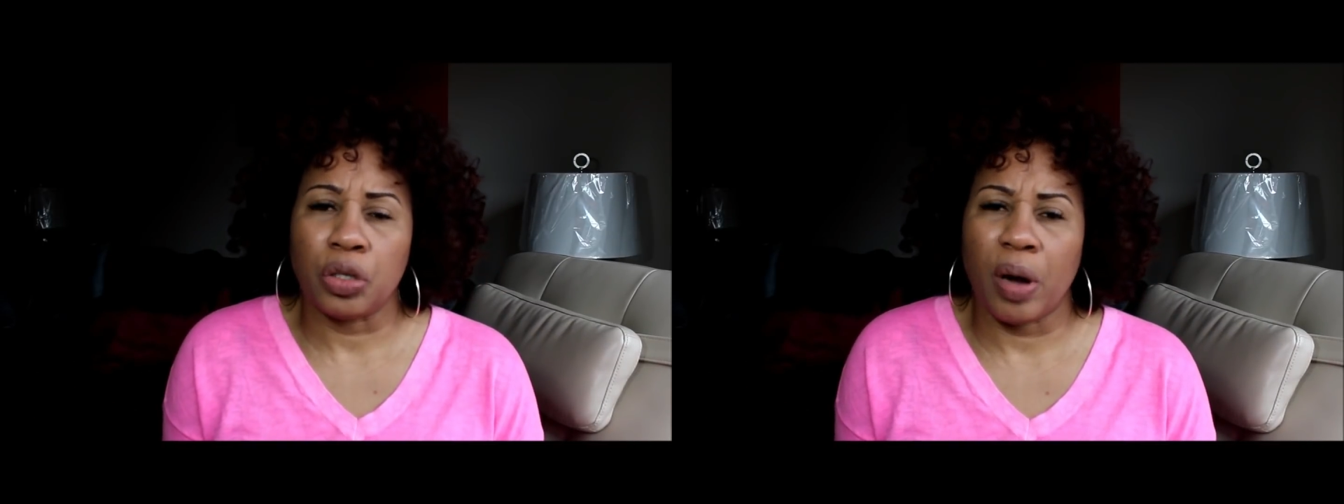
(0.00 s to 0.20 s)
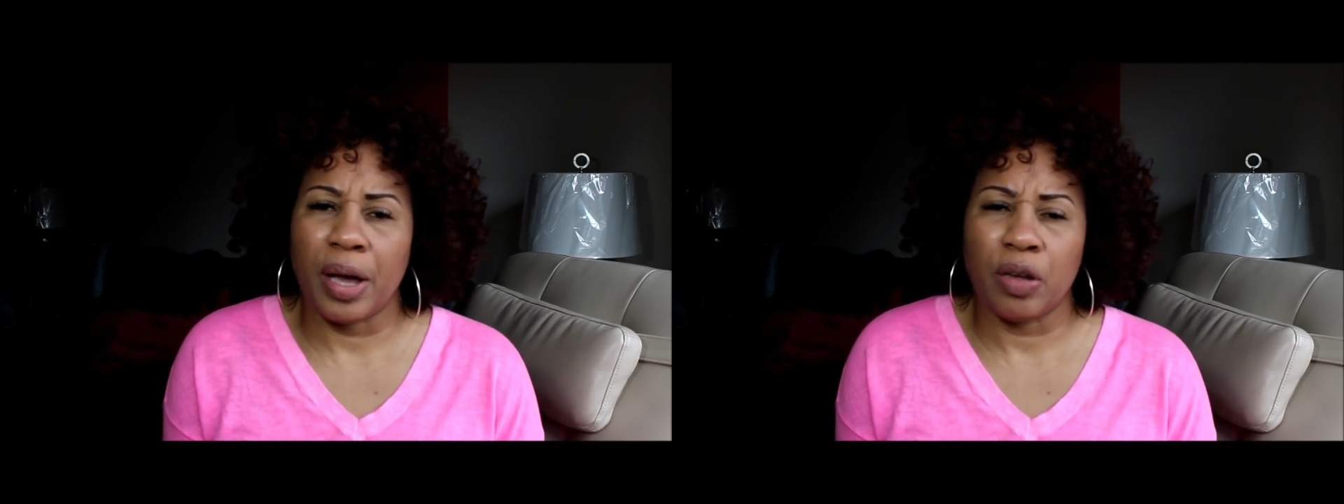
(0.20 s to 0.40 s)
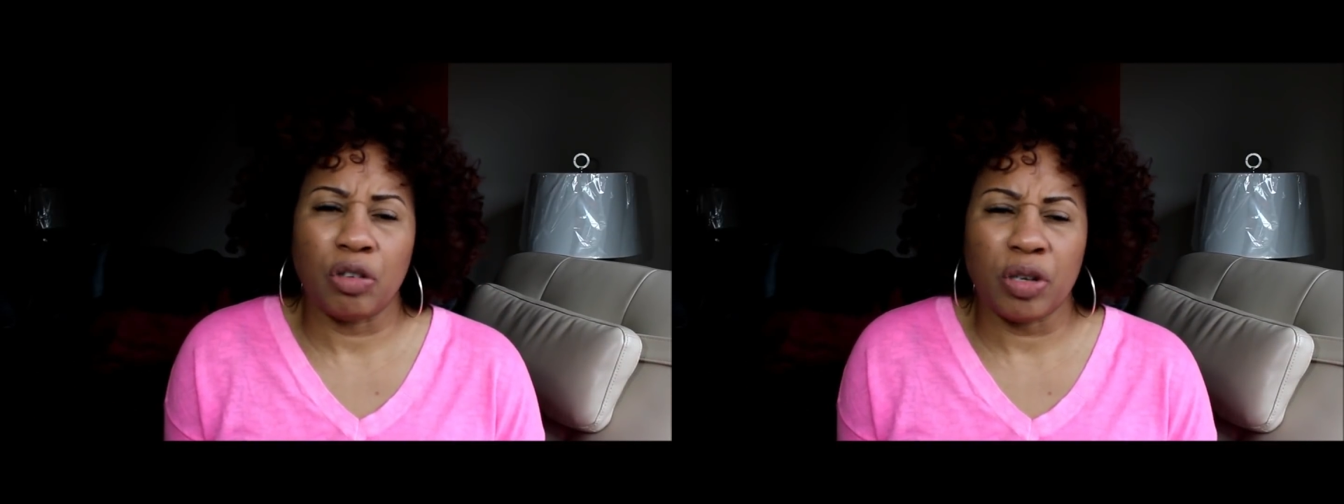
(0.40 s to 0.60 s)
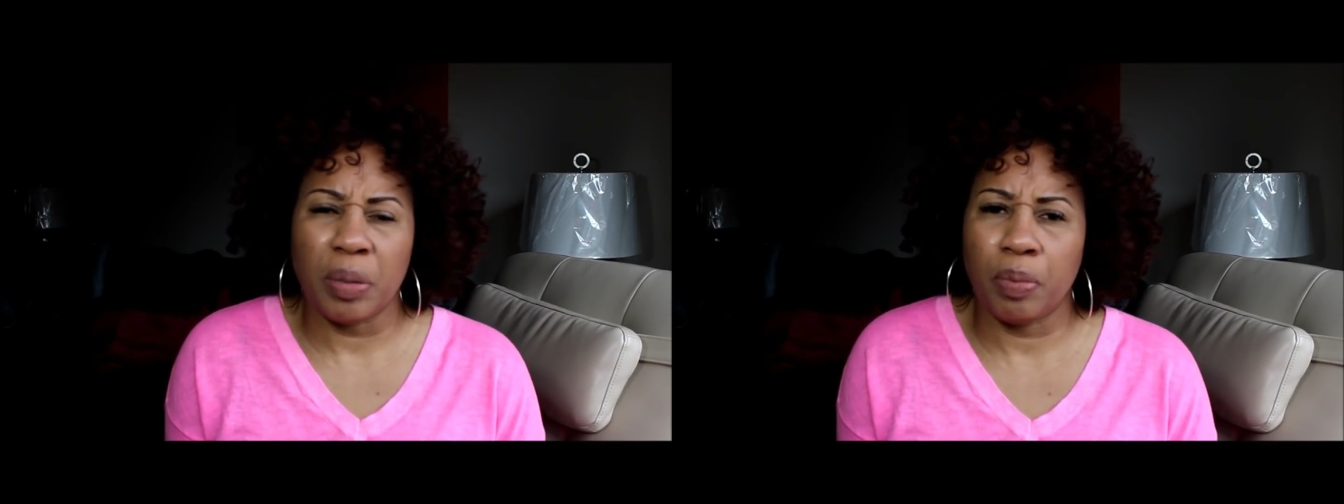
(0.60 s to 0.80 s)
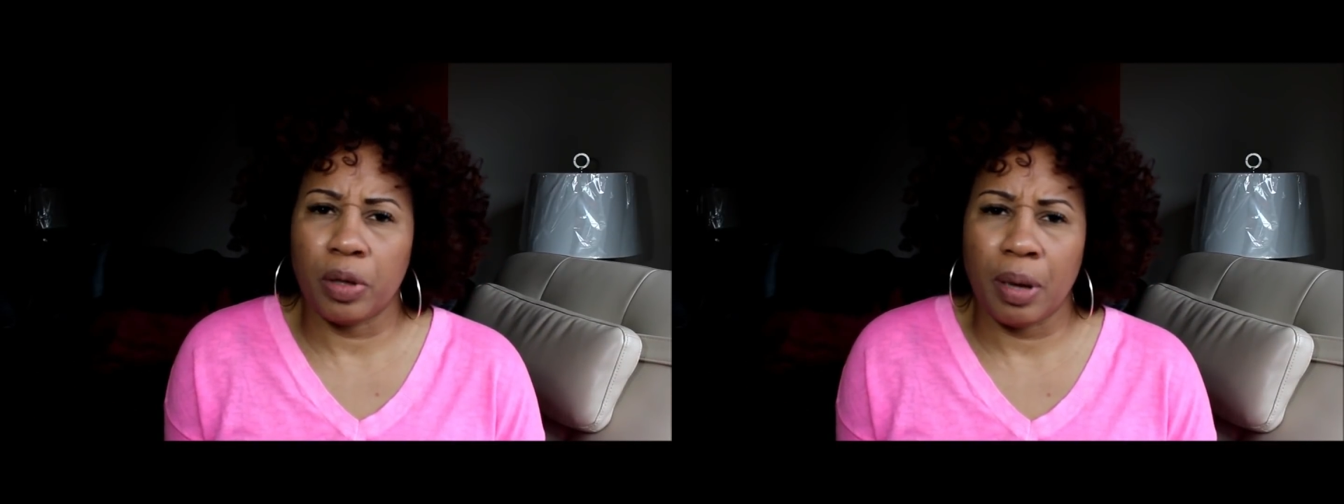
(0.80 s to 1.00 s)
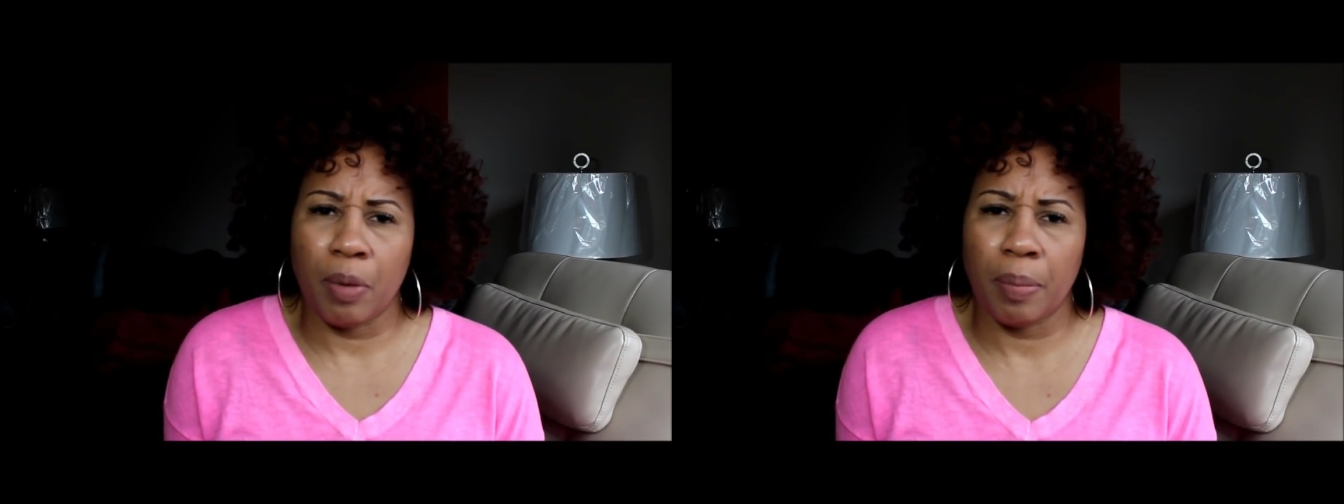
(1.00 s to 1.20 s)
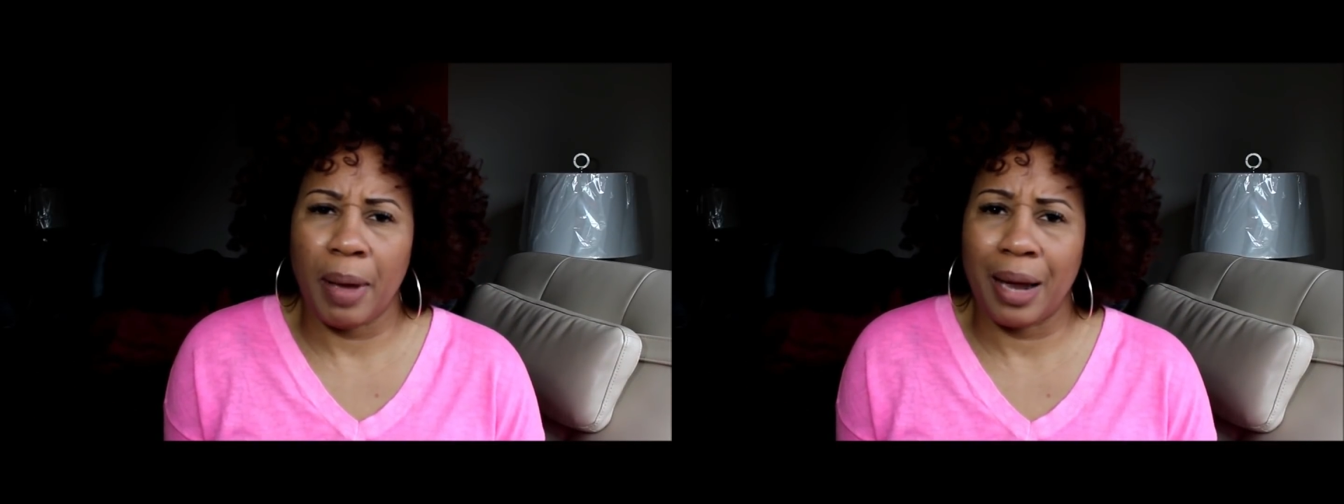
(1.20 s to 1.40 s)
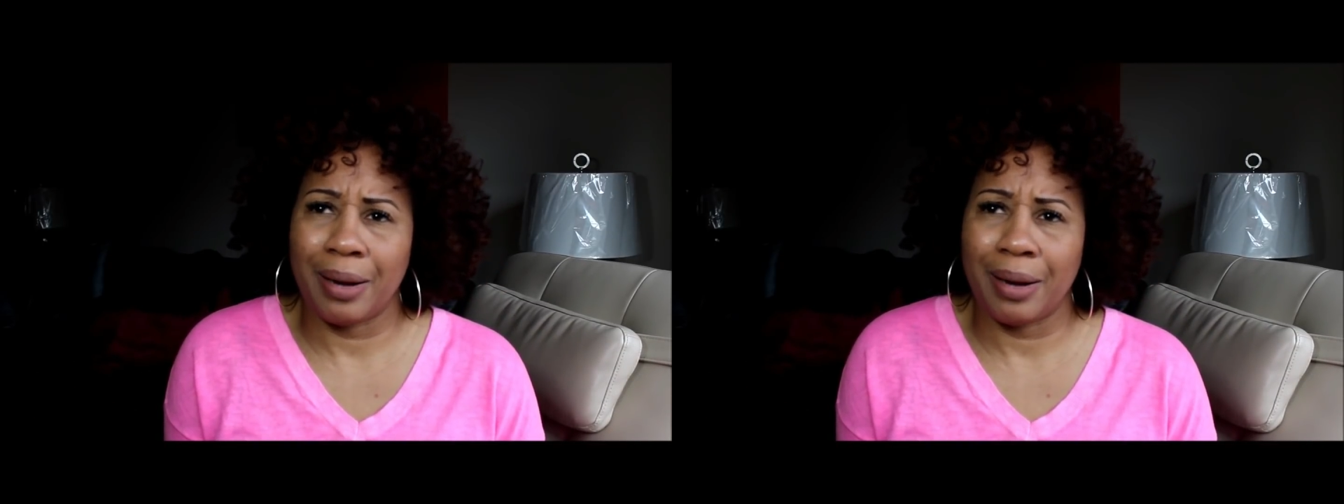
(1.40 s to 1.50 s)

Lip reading: so I usually put them up.